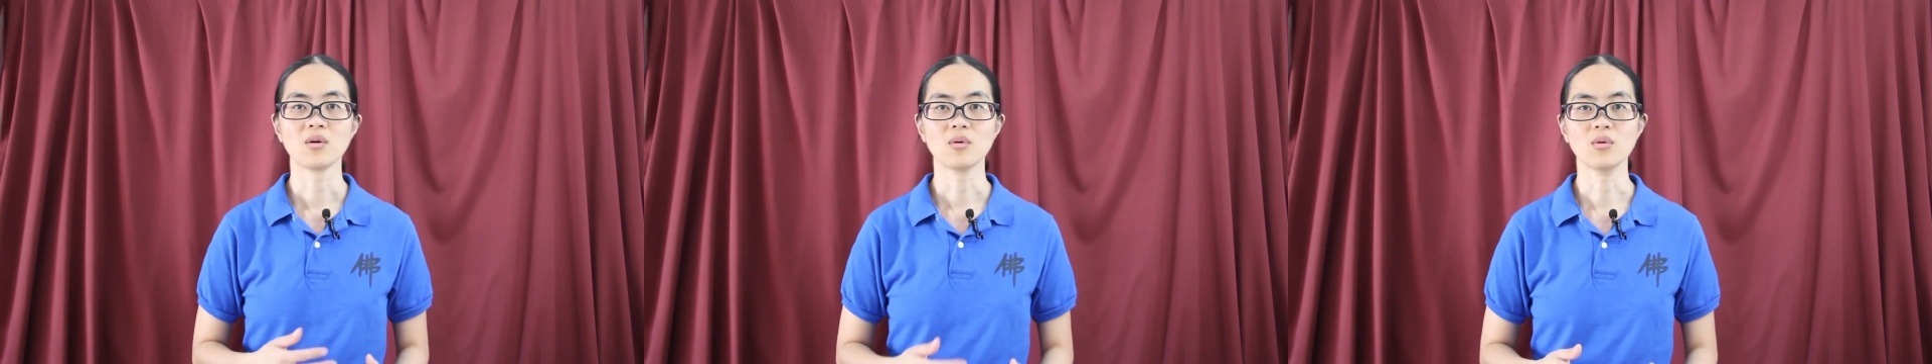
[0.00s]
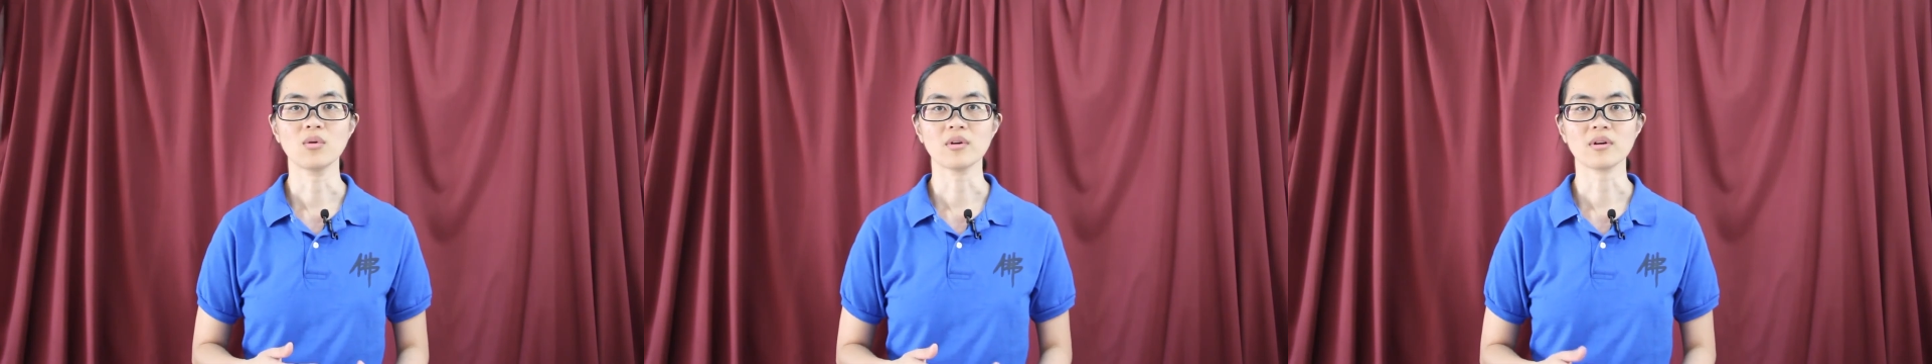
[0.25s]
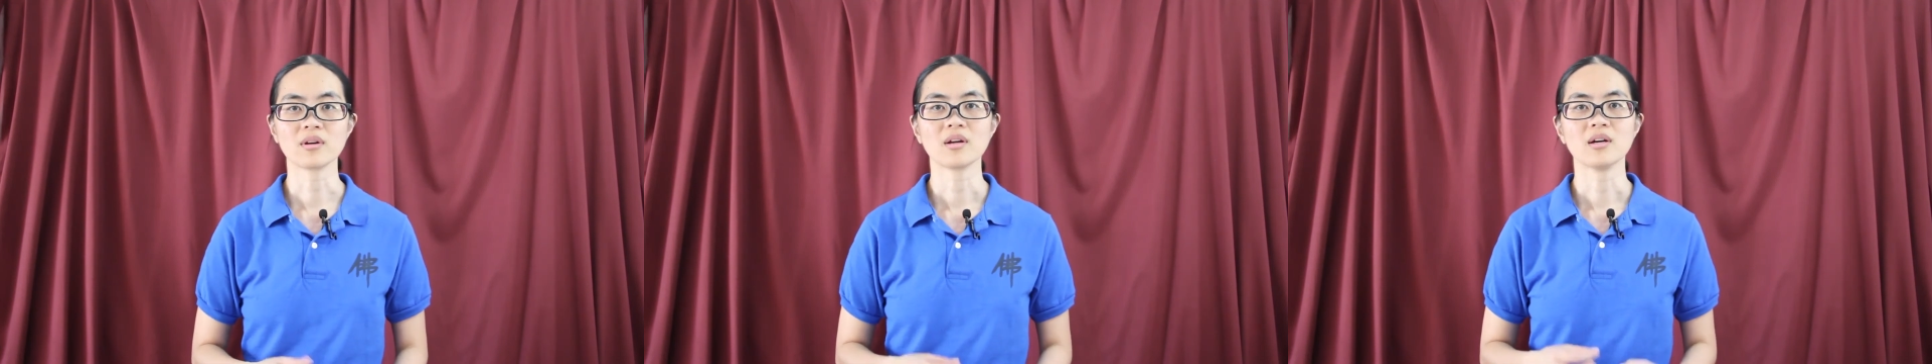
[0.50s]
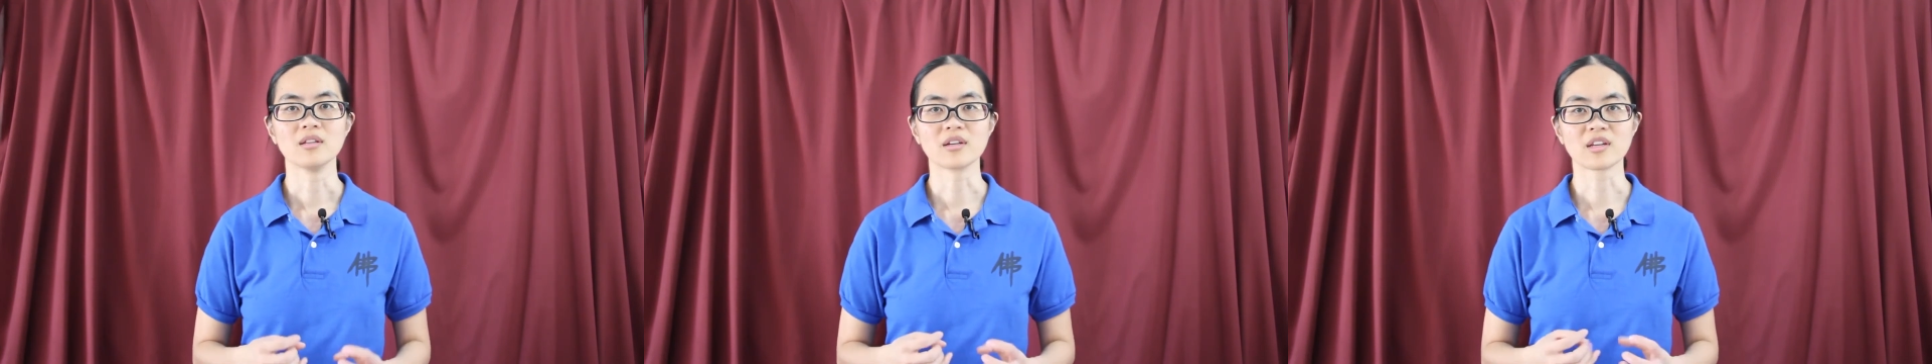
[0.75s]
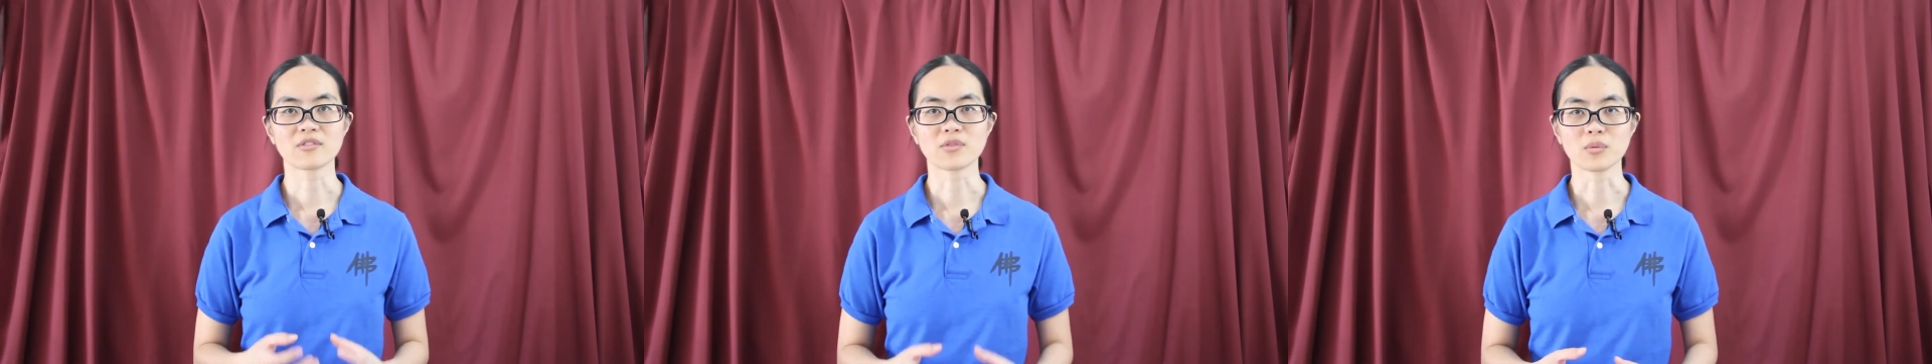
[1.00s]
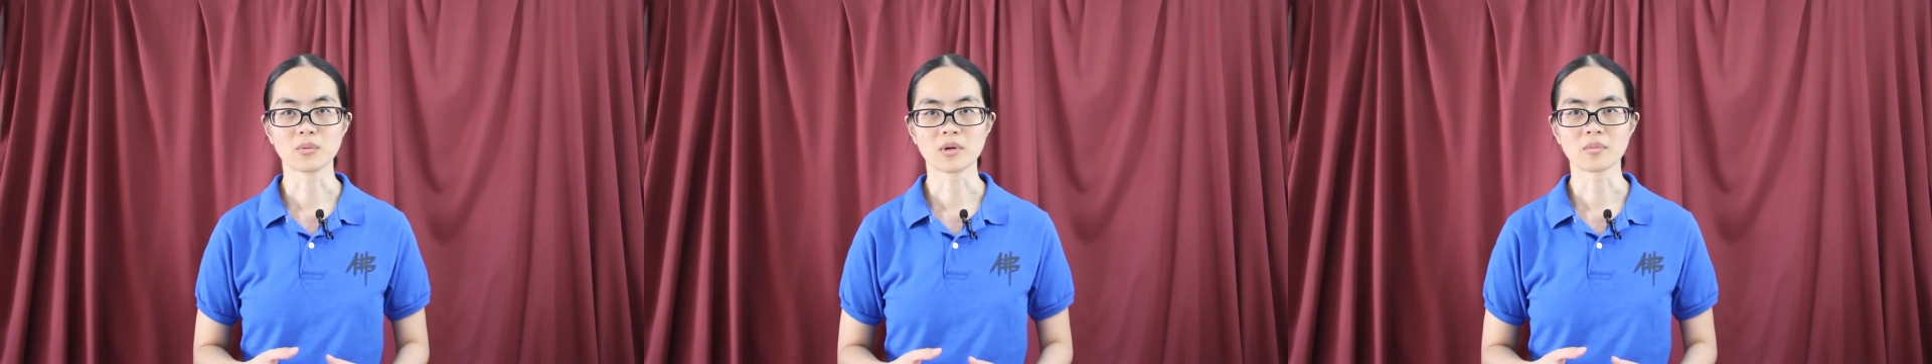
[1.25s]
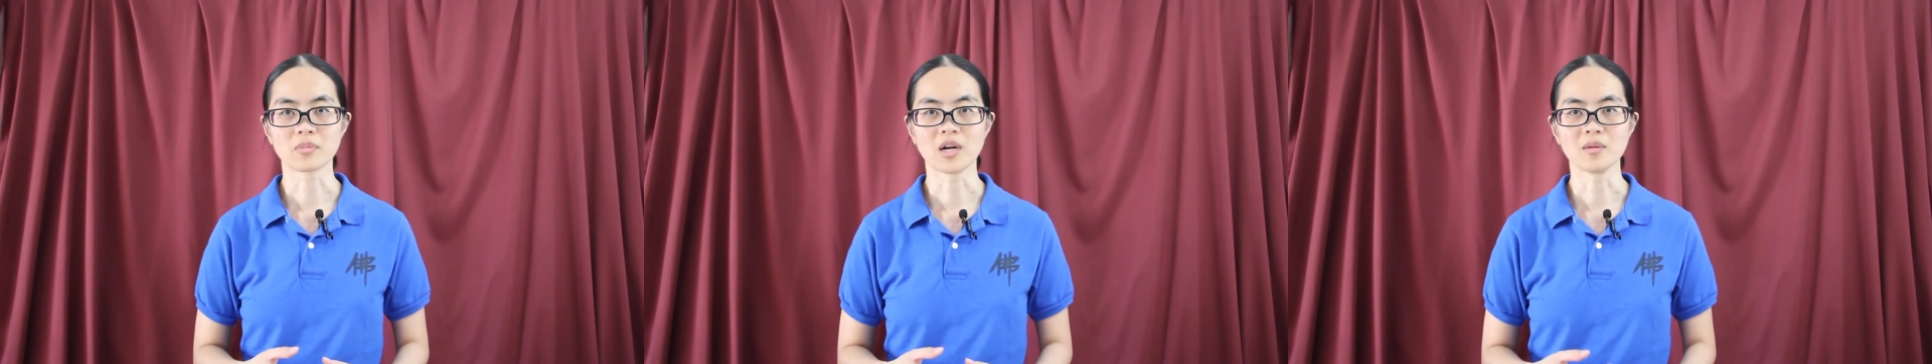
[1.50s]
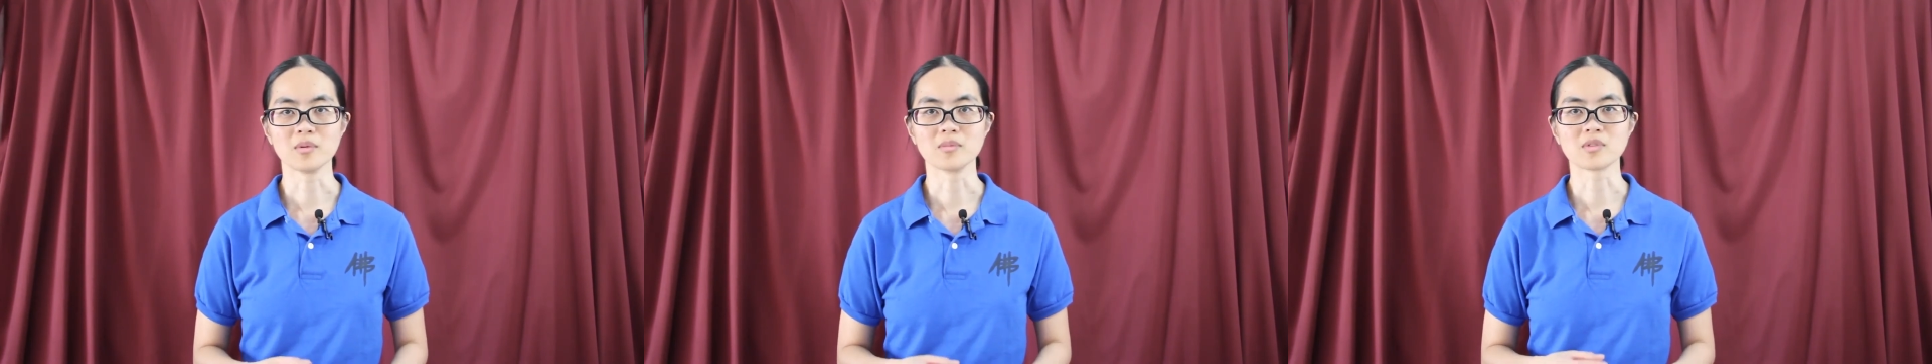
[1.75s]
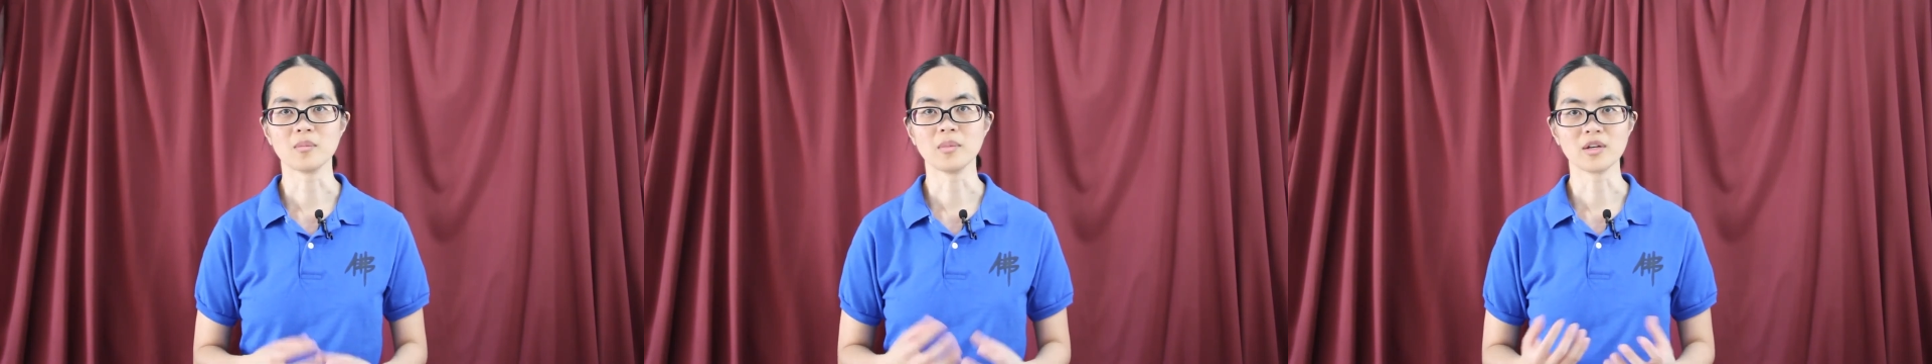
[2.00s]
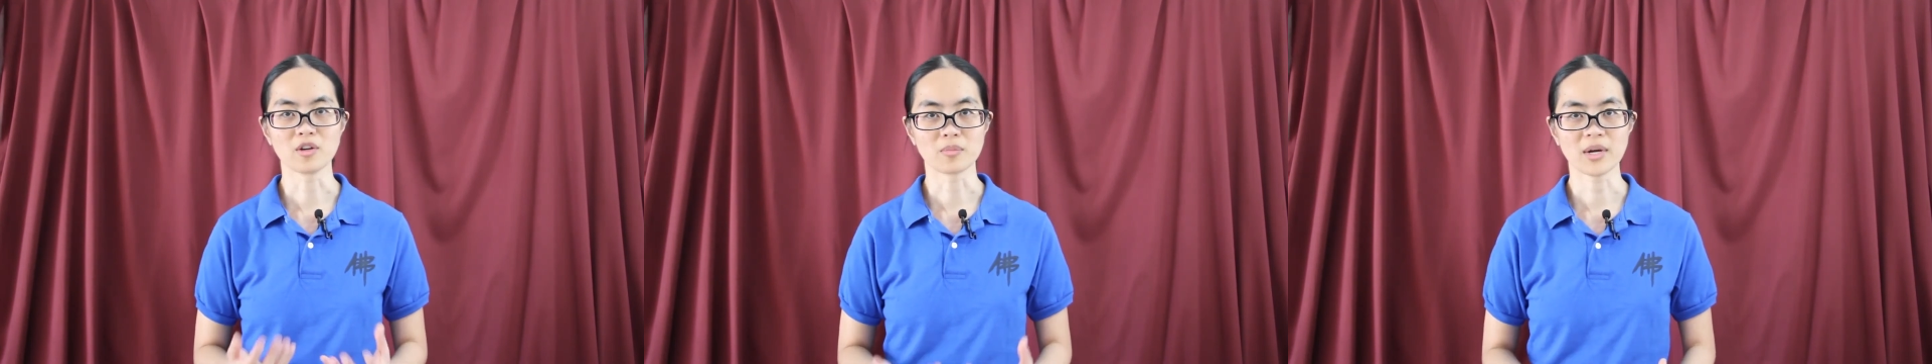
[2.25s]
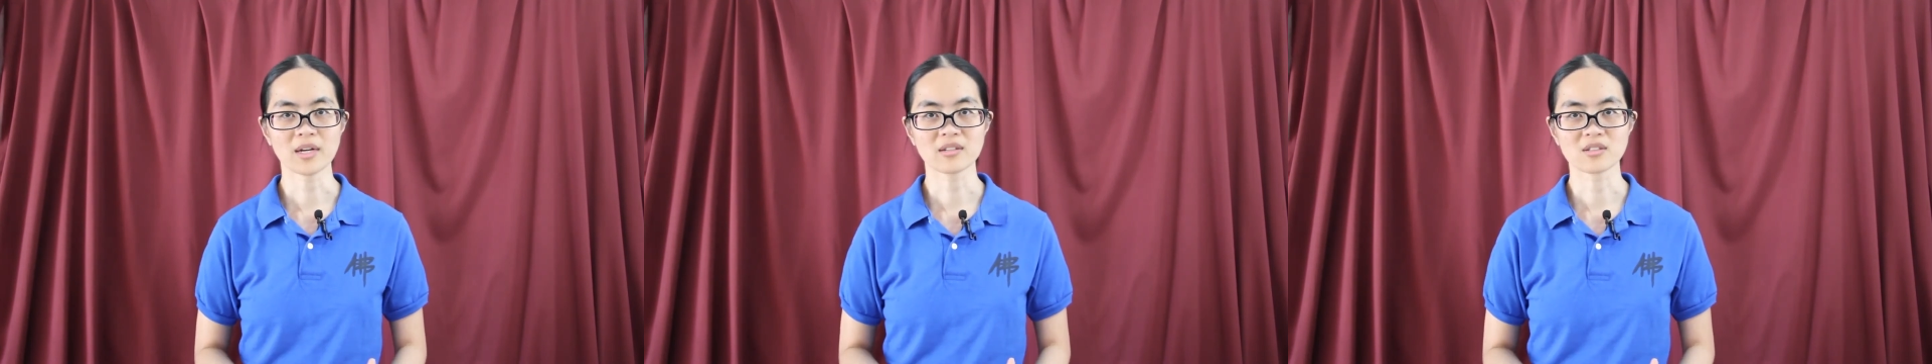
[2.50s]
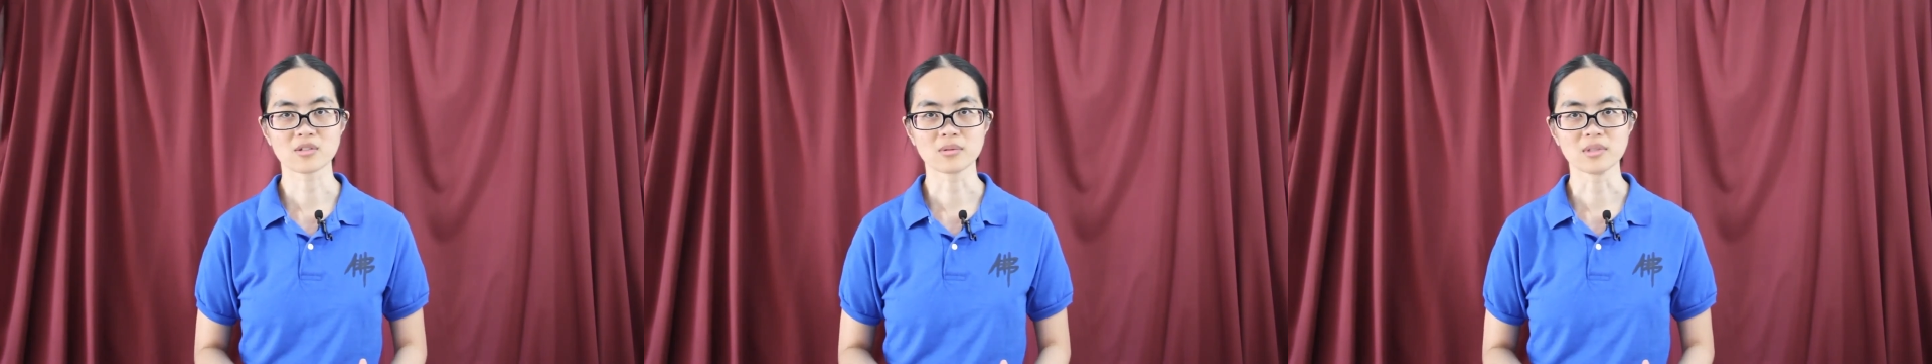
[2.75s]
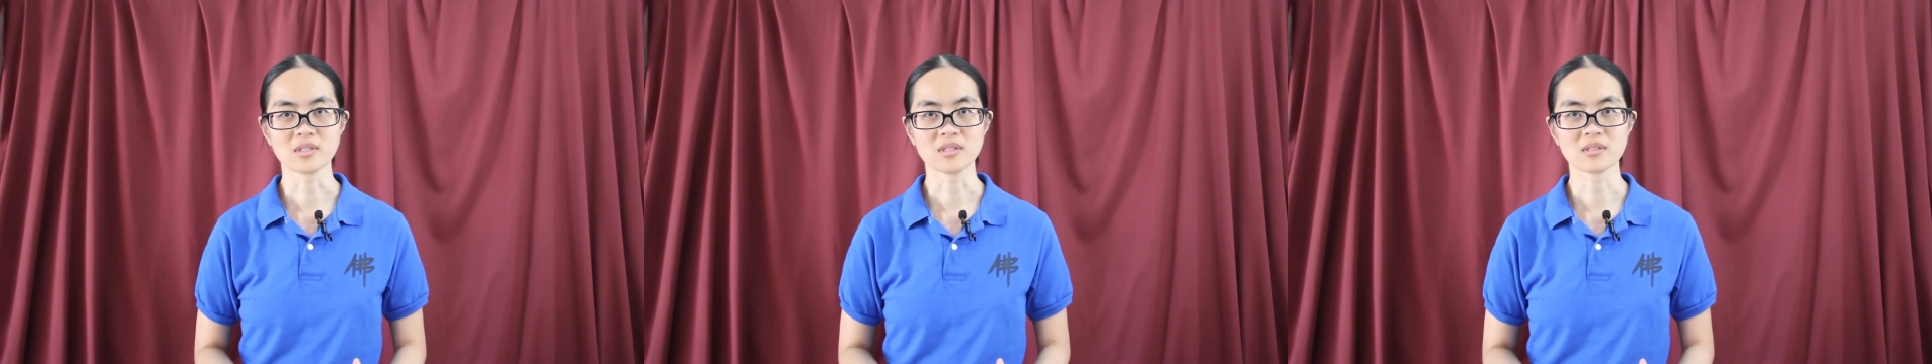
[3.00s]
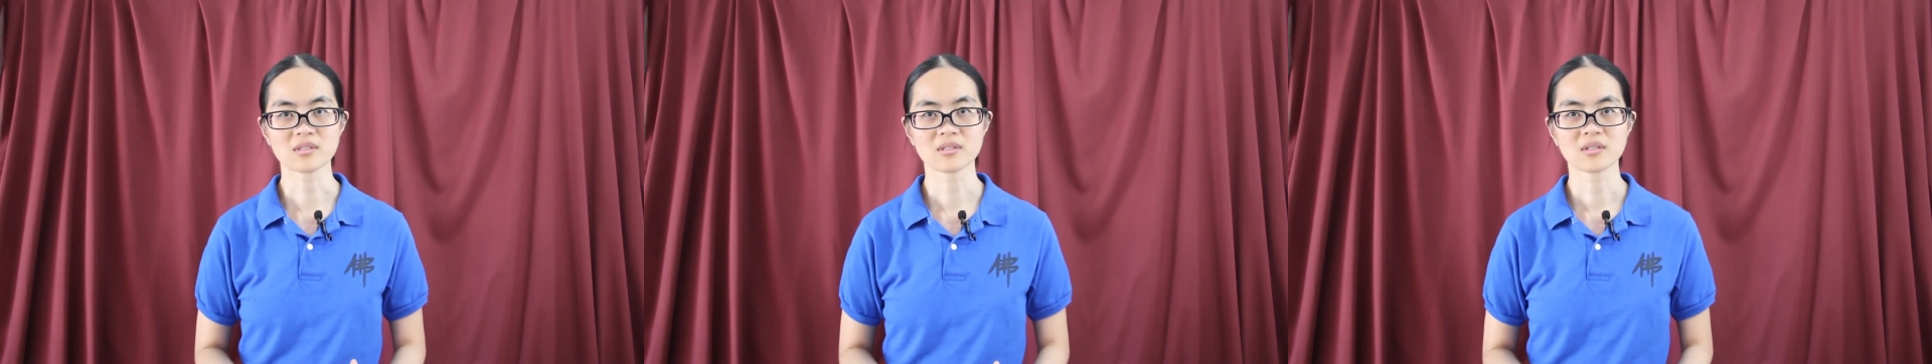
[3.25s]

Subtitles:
or looking for word problems among your practice quizzes,